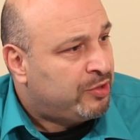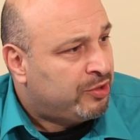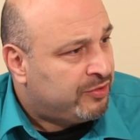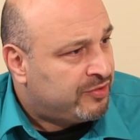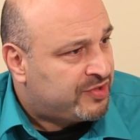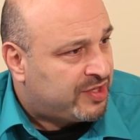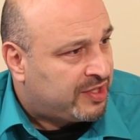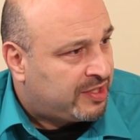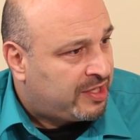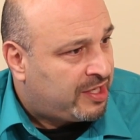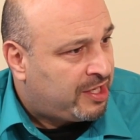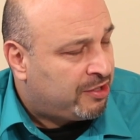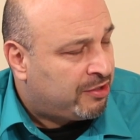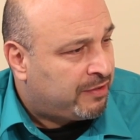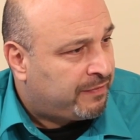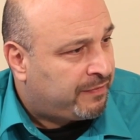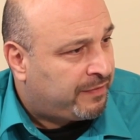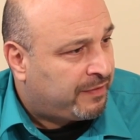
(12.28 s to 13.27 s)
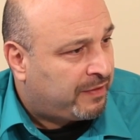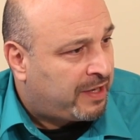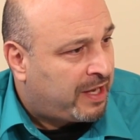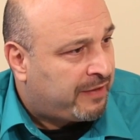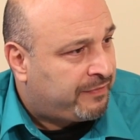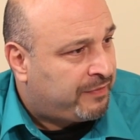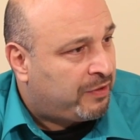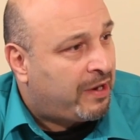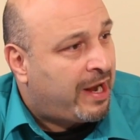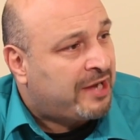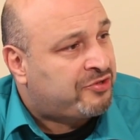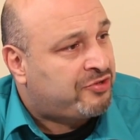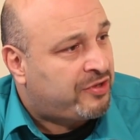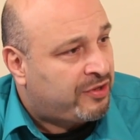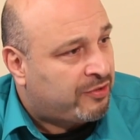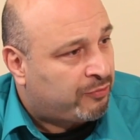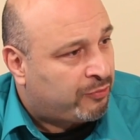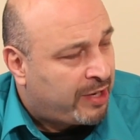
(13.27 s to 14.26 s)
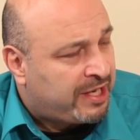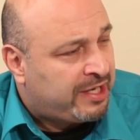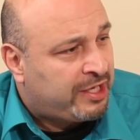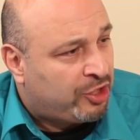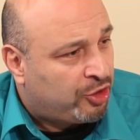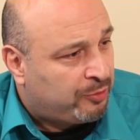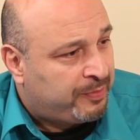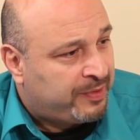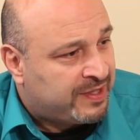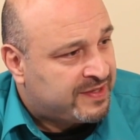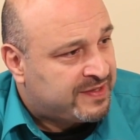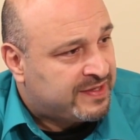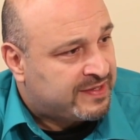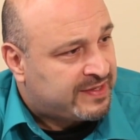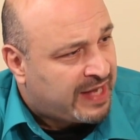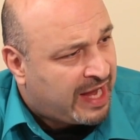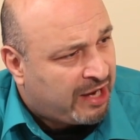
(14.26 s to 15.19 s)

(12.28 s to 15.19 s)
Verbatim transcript: music here in Philadelphia, or actually the radio business,